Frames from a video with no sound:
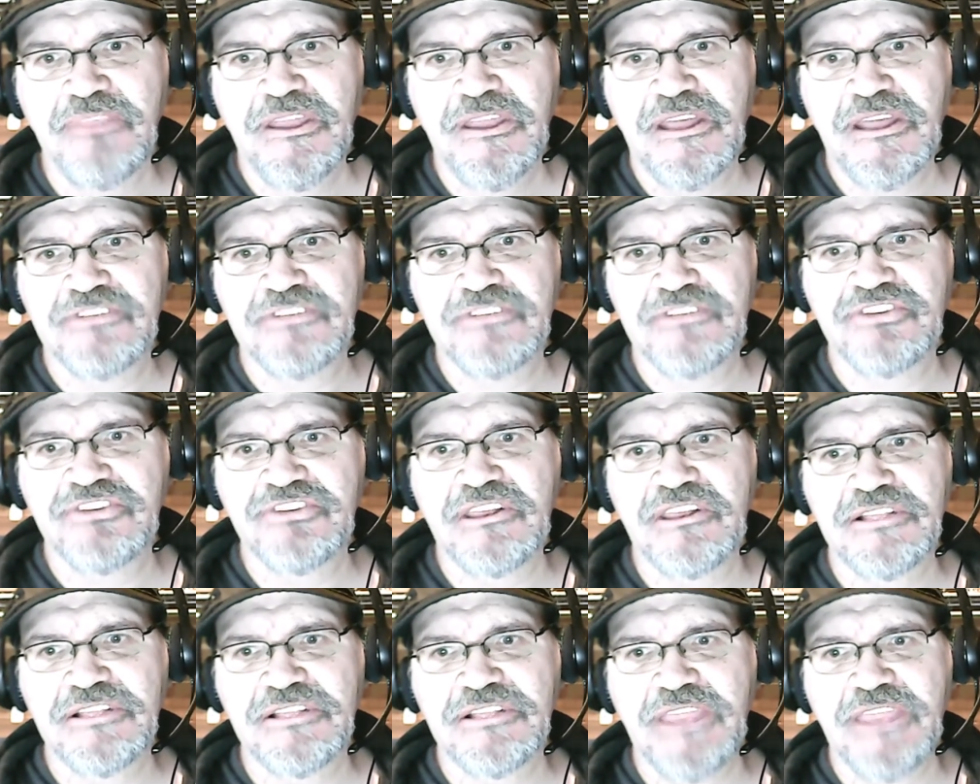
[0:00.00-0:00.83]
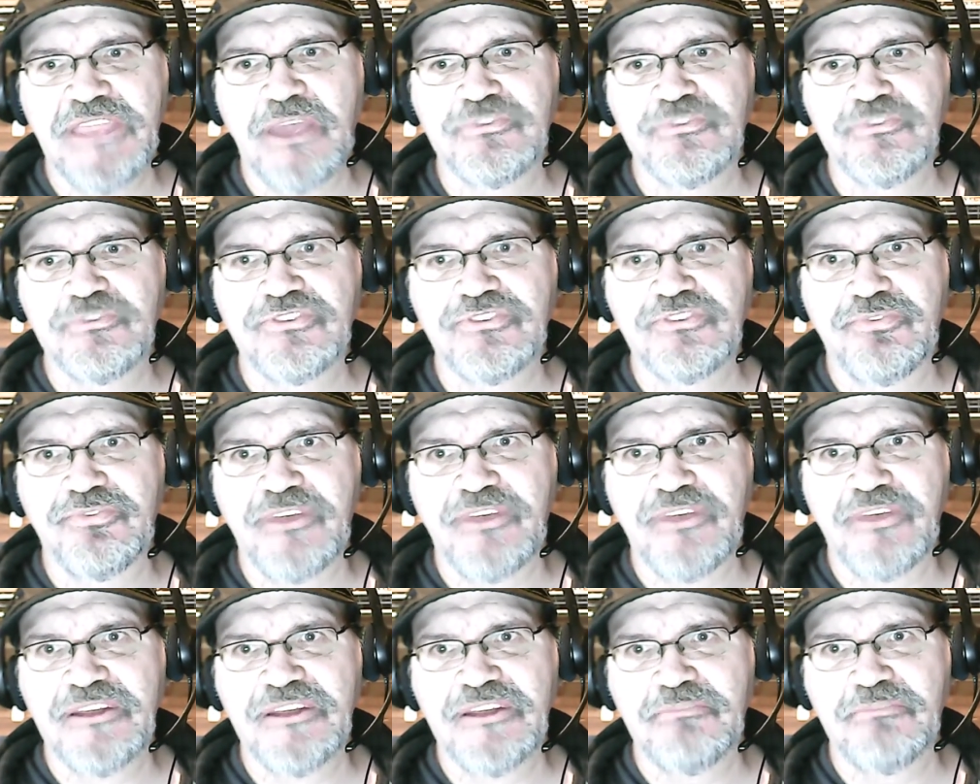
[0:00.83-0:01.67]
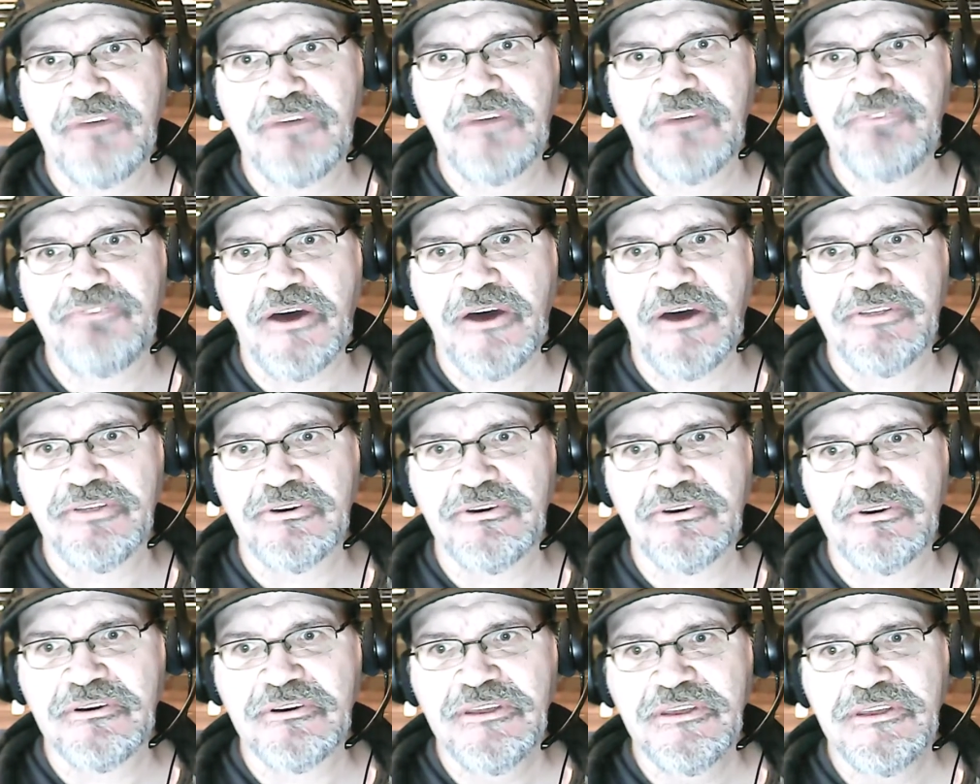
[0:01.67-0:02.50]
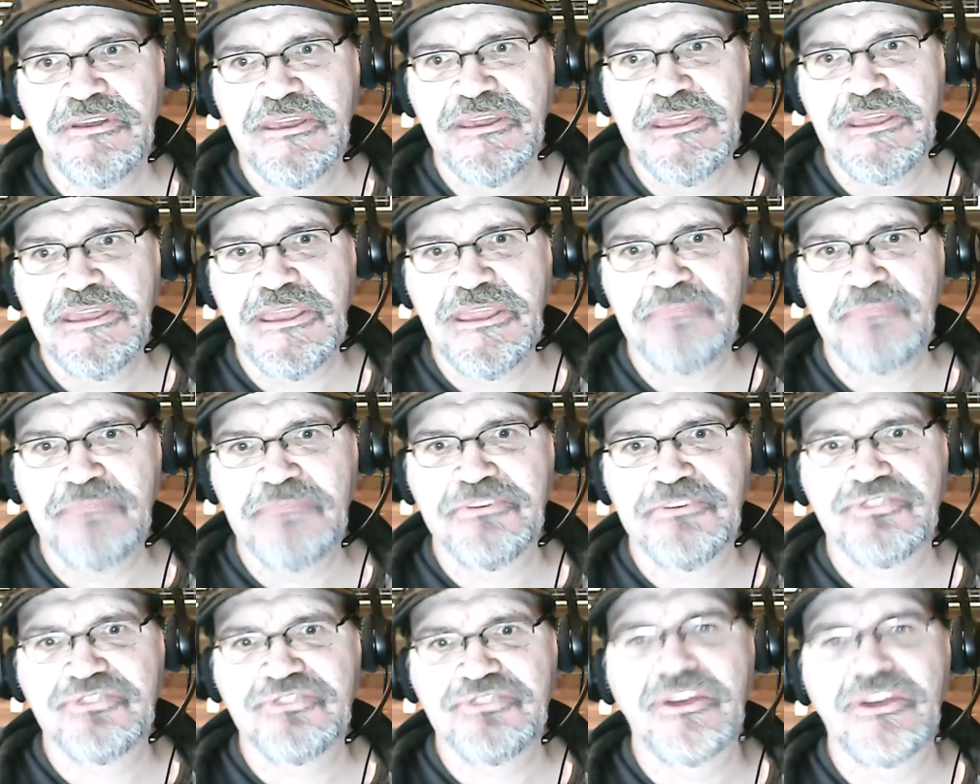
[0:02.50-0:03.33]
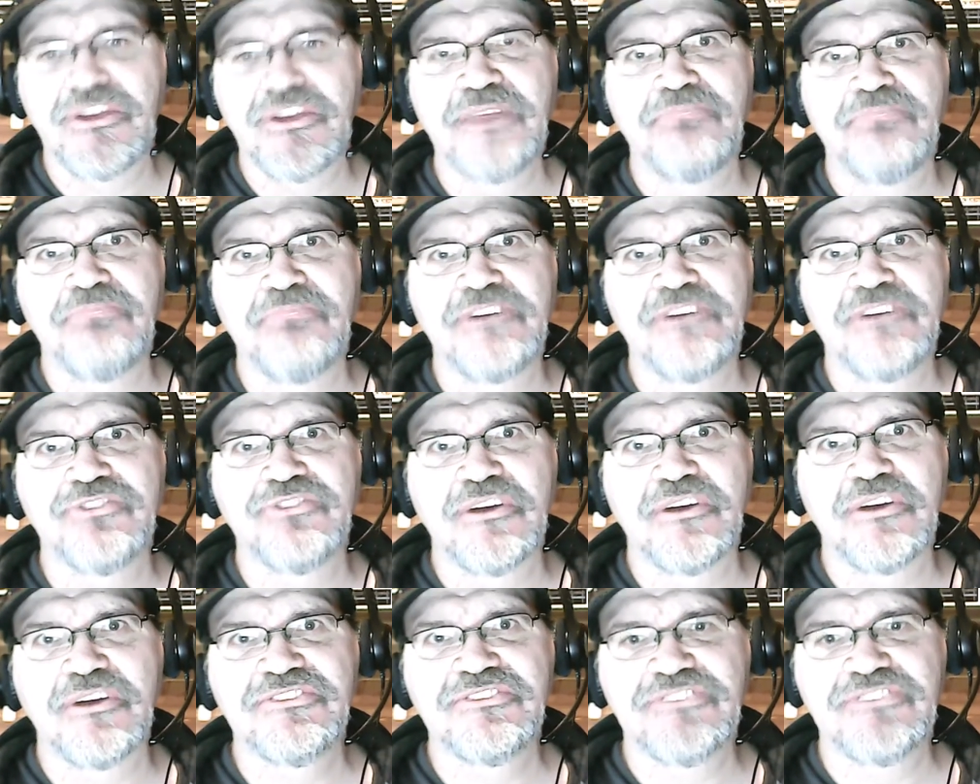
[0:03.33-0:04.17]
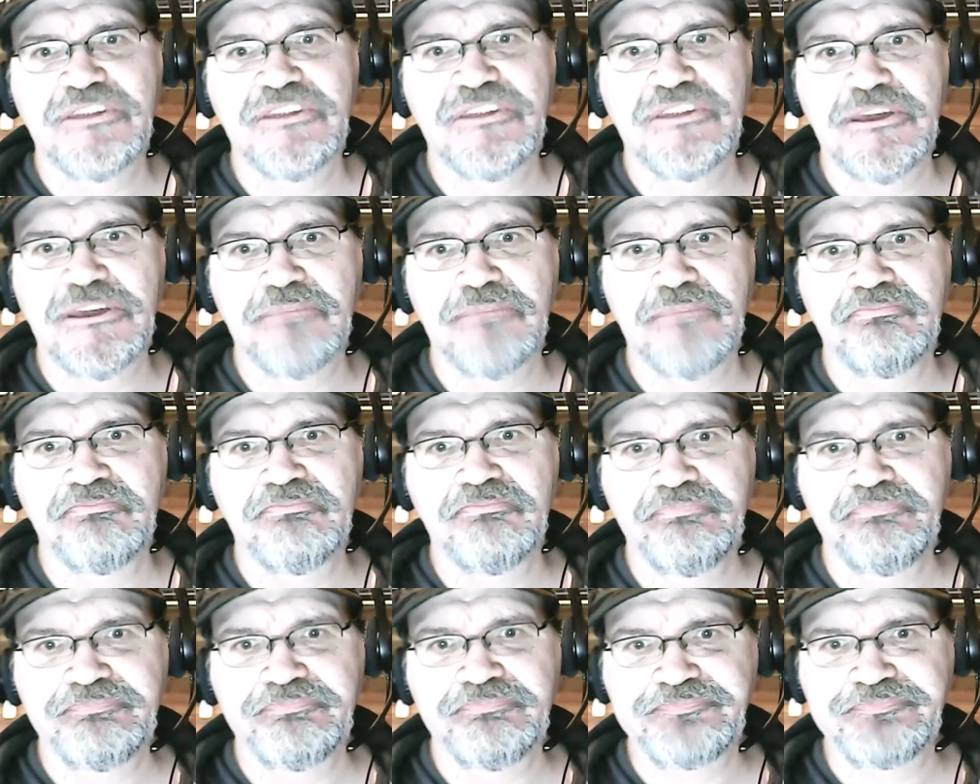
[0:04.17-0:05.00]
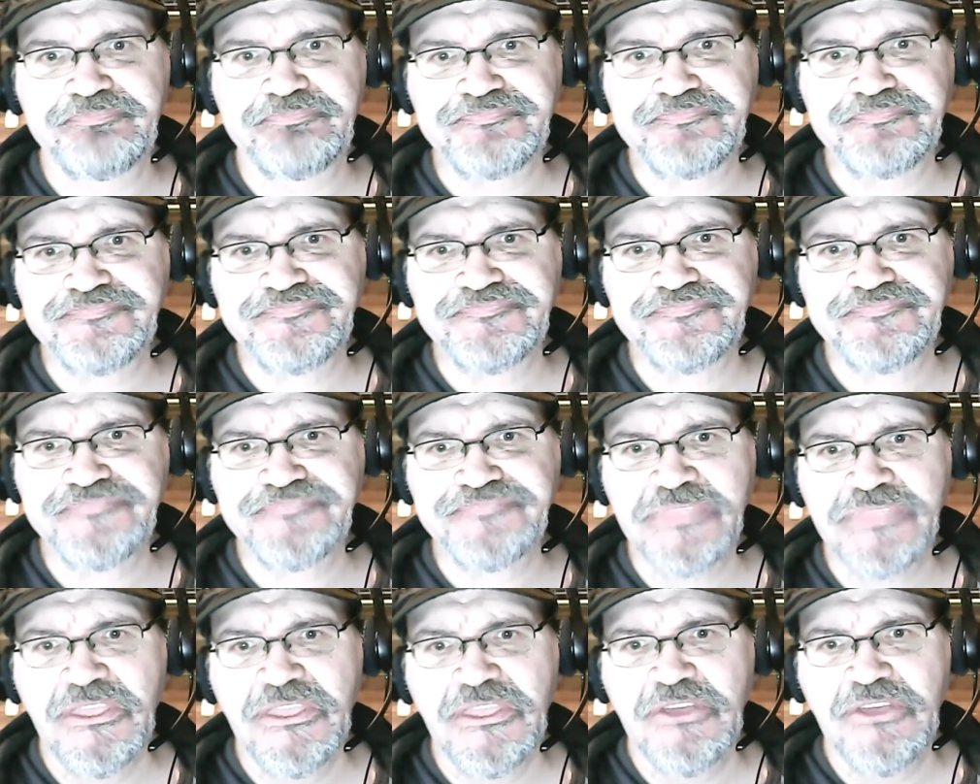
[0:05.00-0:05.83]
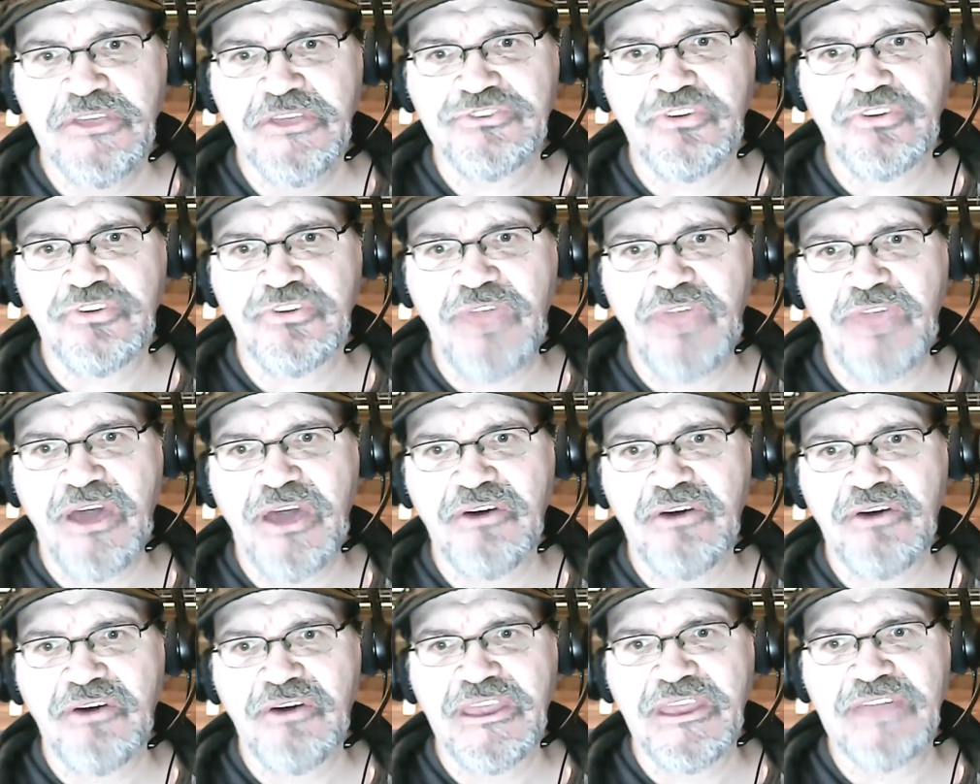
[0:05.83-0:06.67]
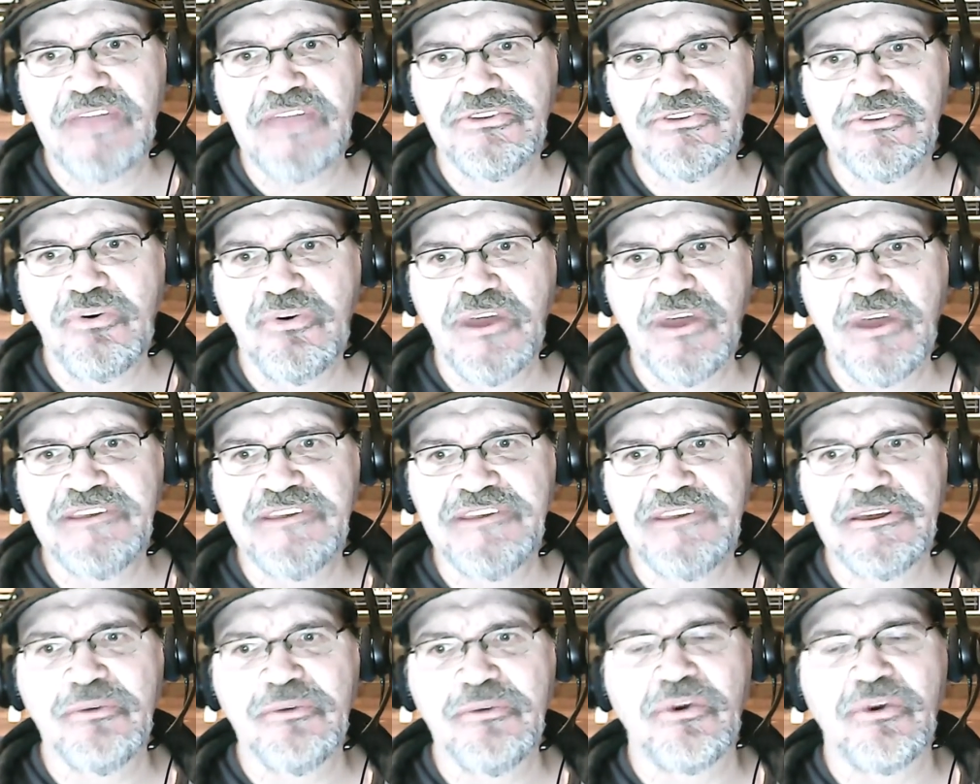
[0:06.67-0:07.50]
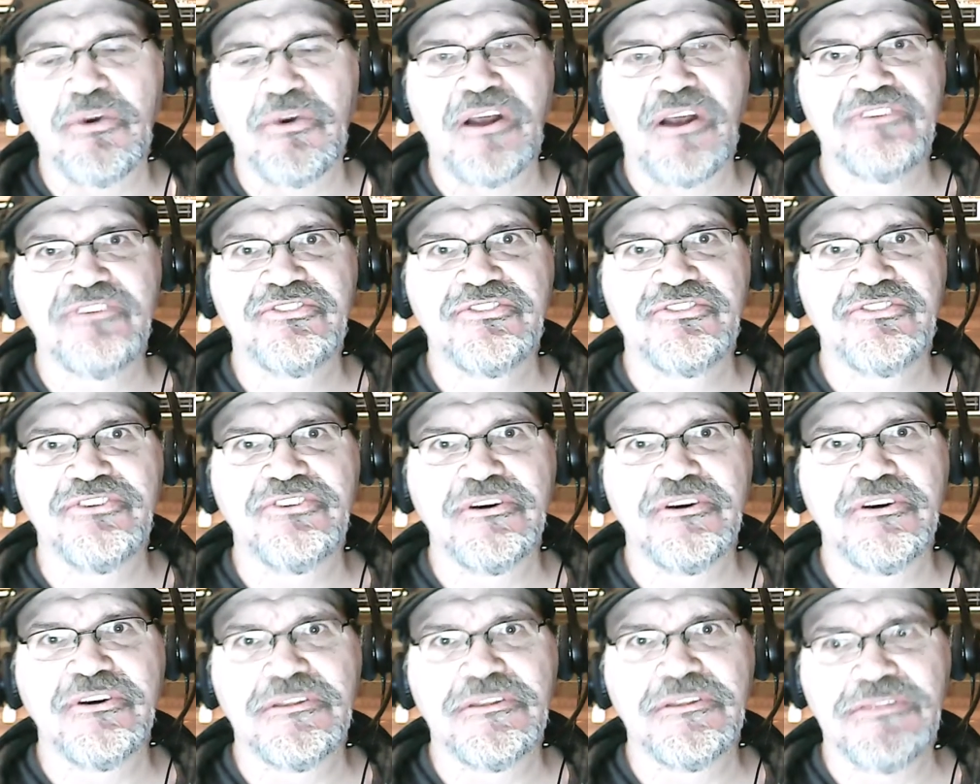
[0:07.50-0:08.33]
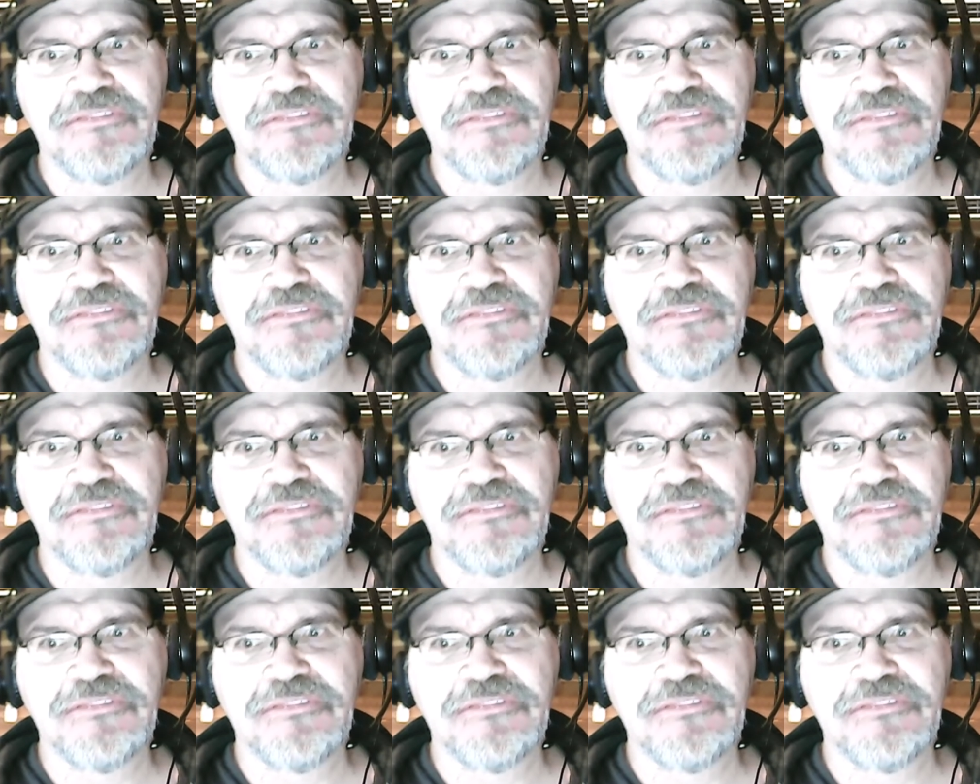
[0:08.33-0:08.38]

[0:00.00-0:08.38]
and suddenly I was afraid of my father. He had betrayed my trust in him. So now I had no idea where I stood.